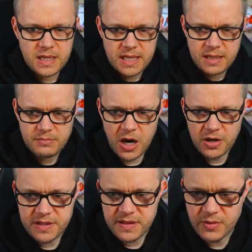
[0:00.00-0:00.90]
Mark,
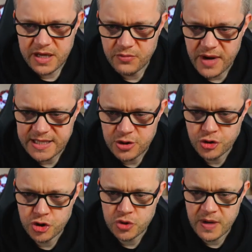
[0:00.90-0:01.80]
do you think we can raise one
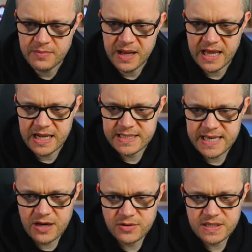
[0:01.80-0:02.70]
hundred twenty million in
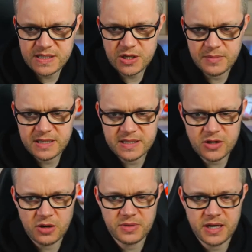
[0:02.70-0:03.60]
sales this summer, says
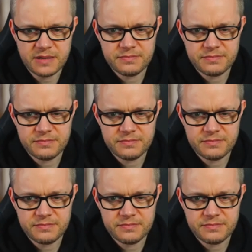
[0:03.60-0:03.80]
Omka.